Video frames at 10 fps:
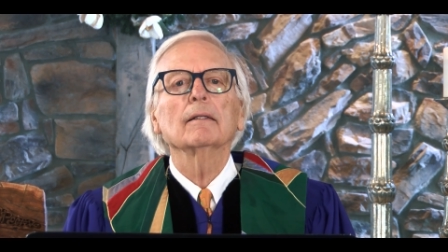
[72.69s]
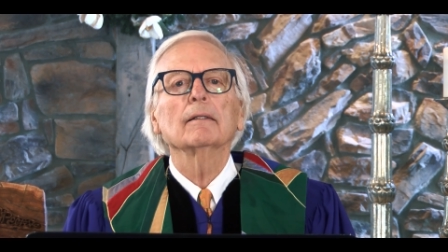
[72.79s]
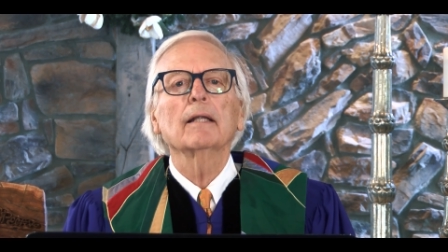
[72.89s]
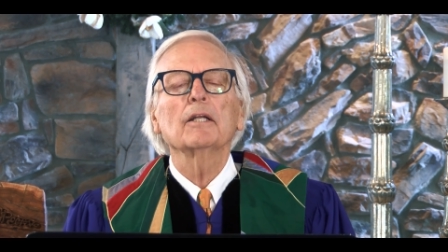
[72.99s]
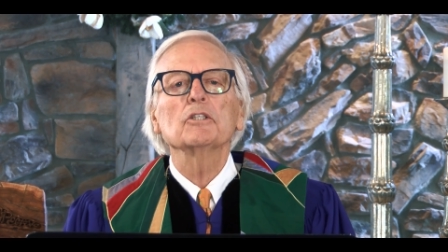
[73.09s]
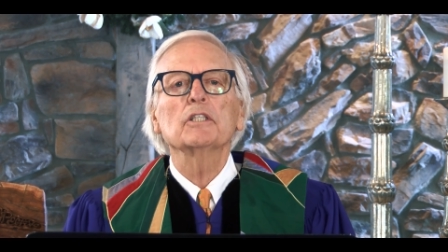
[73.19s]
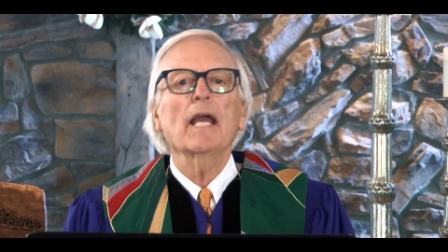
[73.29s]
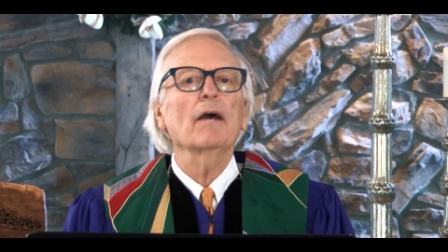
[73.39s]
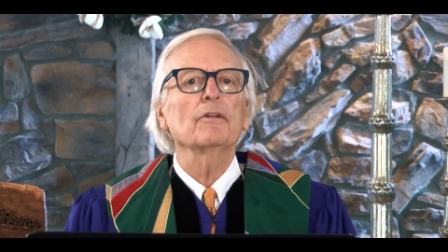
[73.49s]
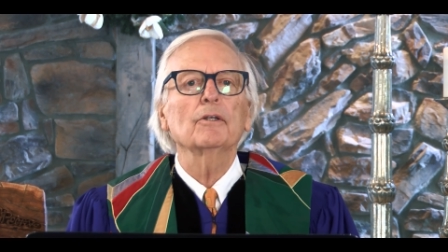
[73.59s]
let us
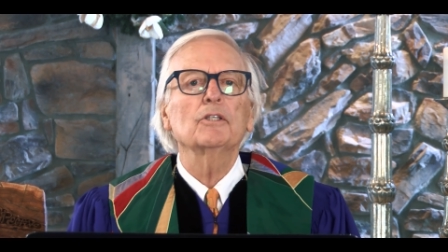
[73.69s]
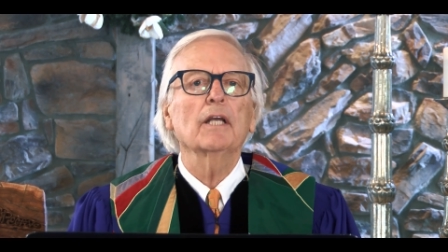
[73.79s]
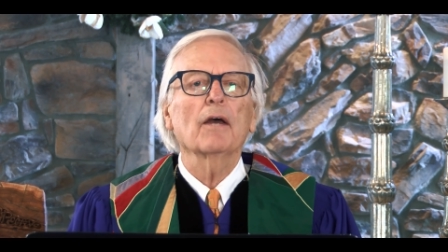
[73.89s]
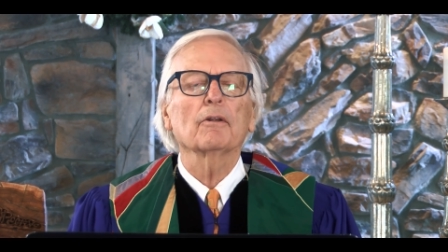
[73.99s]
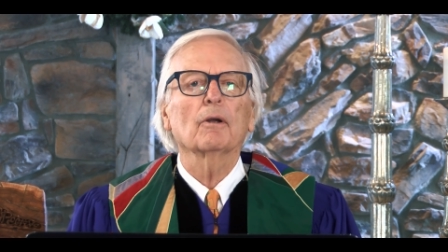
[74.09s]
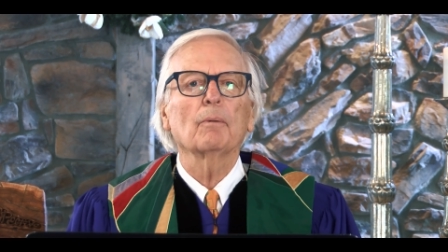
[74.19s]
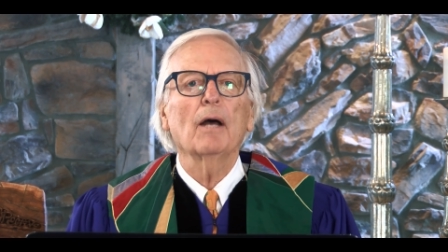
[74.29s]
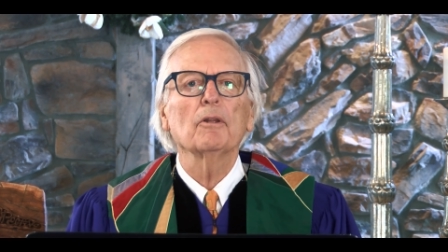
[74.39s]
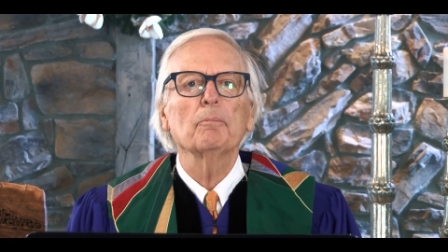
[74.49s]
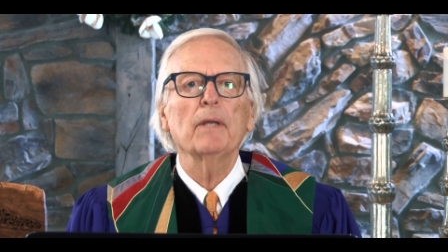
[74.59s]
gather together
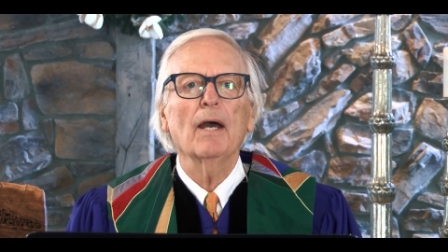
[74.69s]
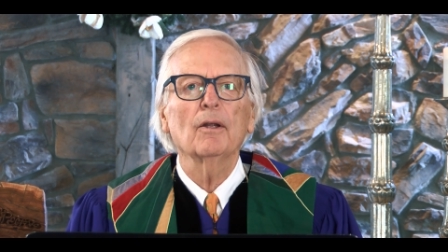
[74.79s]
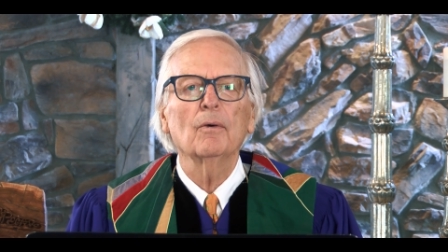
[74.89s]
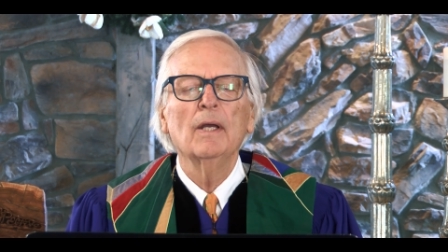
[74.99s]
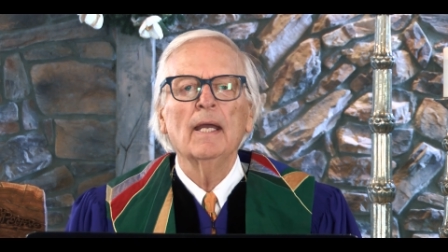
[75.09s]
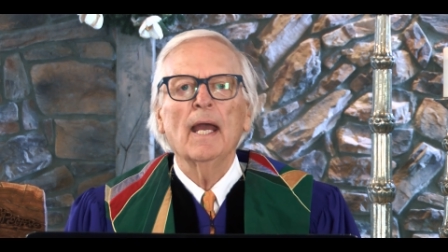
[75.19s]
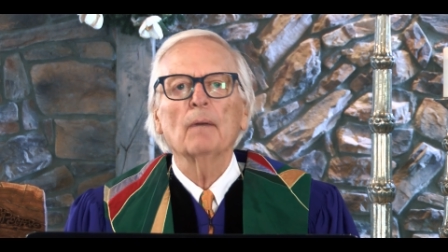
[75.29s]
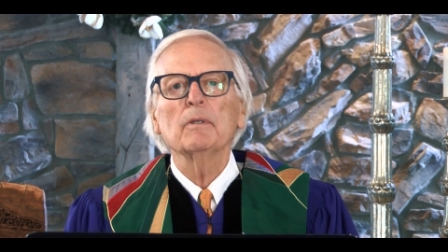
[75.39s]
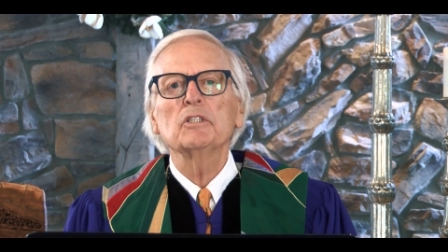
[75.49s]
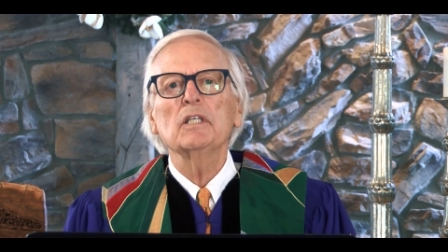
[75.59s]
around the piano
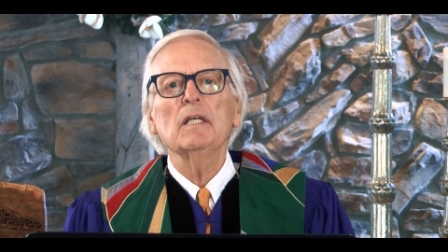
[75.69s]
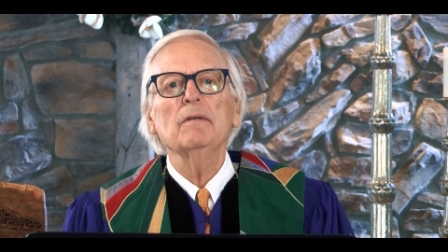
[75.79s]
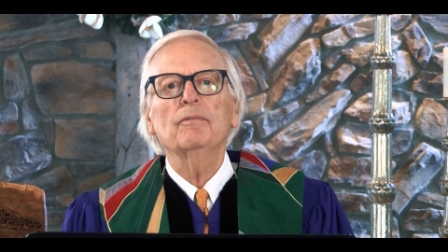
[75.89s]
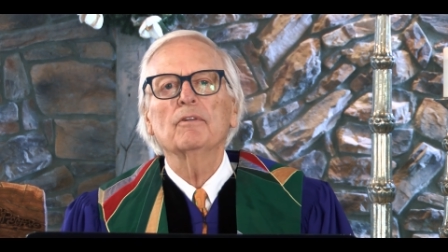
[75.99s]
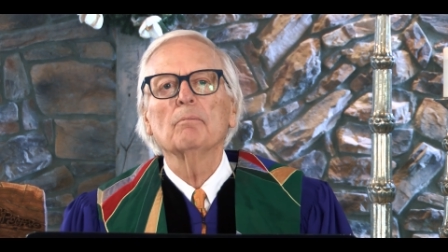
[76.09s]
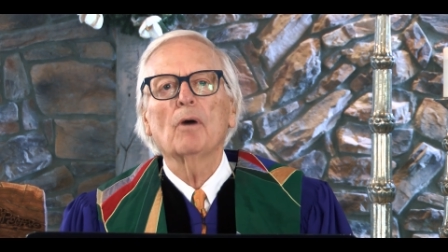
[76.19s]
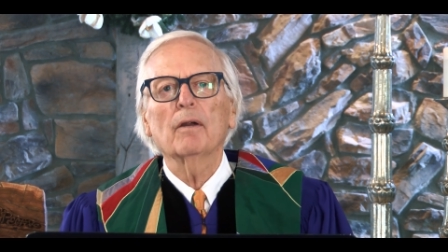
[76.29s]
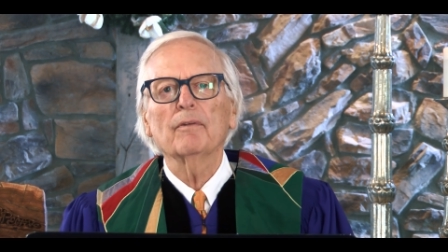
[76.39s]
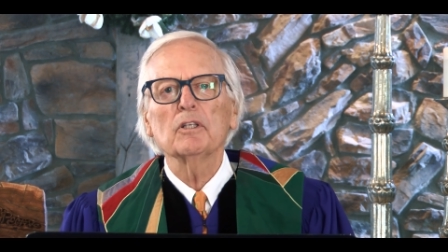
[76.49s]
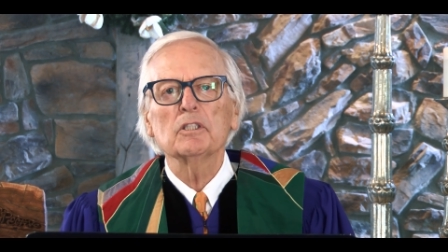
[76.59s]
and receive the
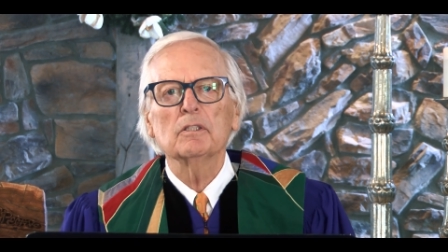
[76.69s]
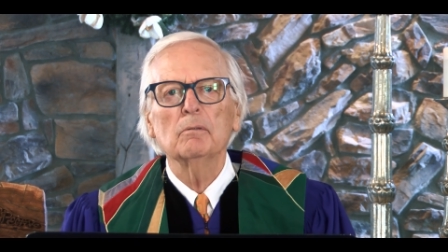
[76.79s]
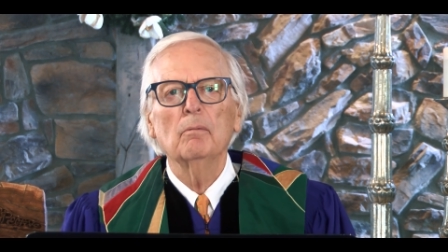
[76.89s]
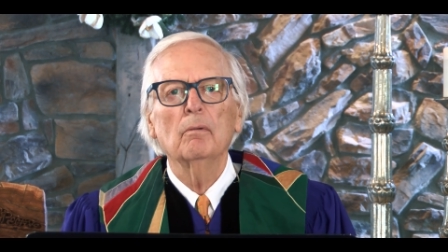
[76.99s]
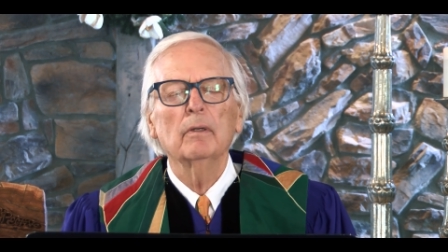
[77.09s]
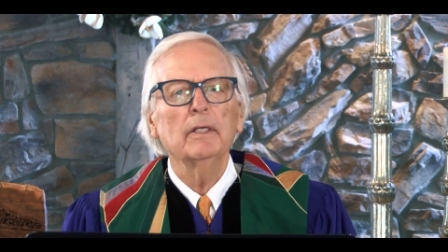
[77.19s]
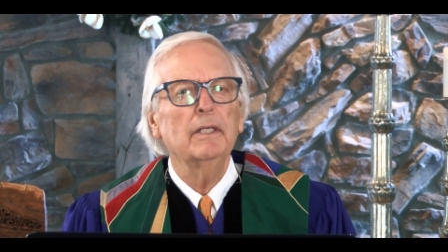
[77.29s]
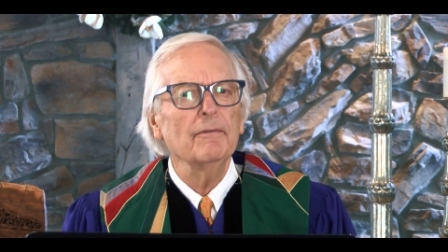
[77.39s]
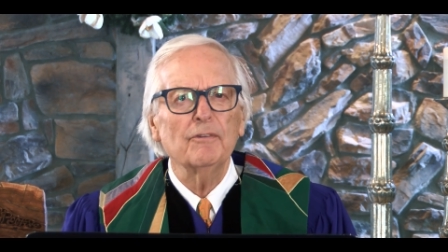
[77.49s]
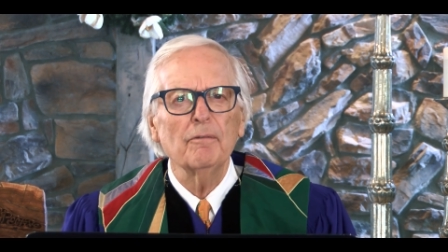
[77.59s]
marvelous
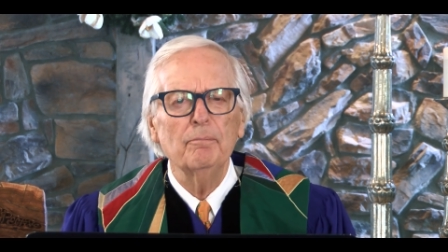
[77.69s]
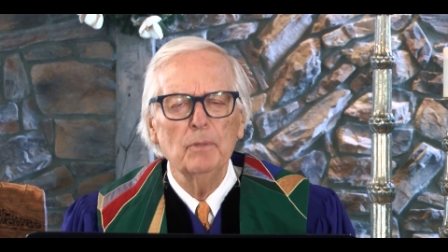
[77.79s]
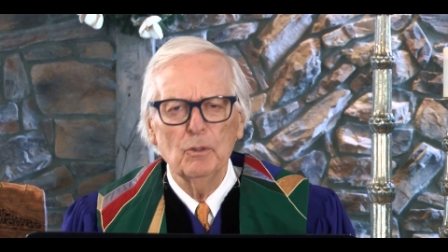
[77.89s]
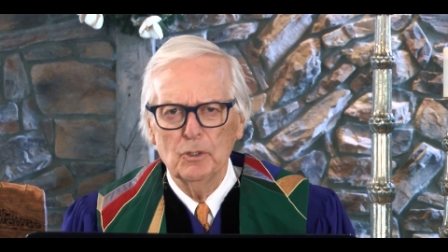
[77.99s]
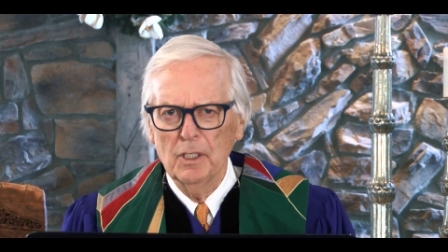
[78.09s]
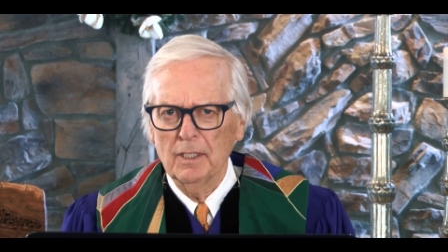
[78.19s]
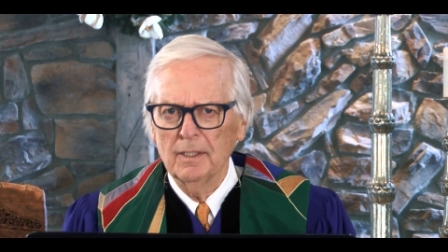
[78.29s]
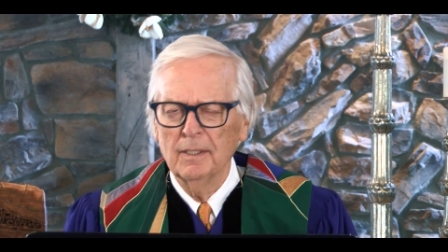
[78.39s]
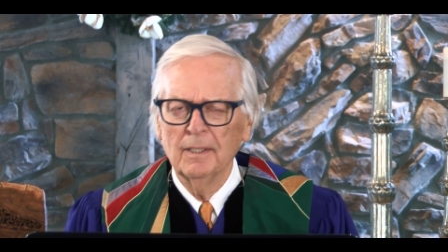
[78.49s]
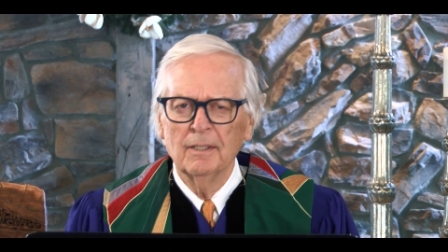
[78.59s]
gift of music
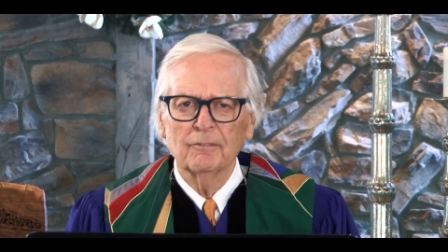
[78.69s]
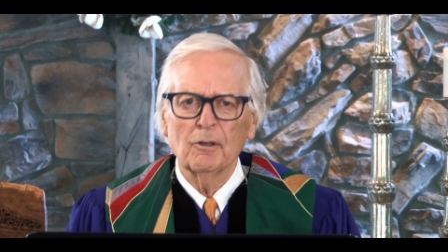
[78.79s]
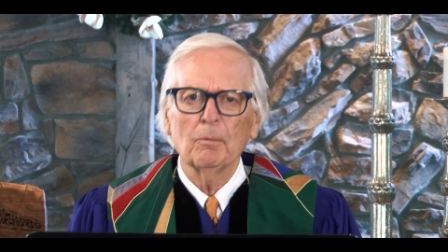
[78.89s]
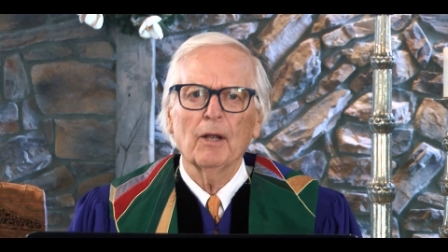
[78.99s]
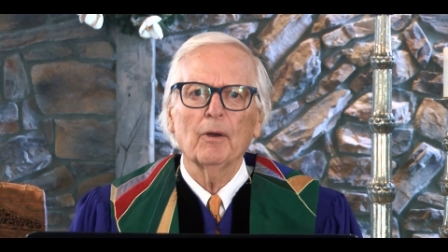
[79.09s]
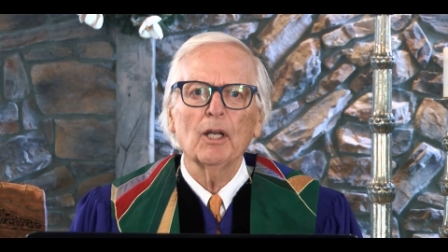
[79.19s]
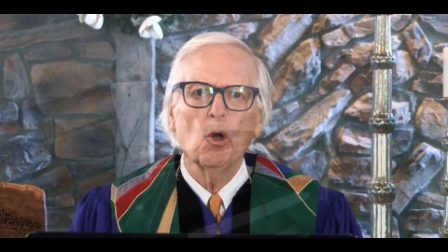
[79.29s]
from Larry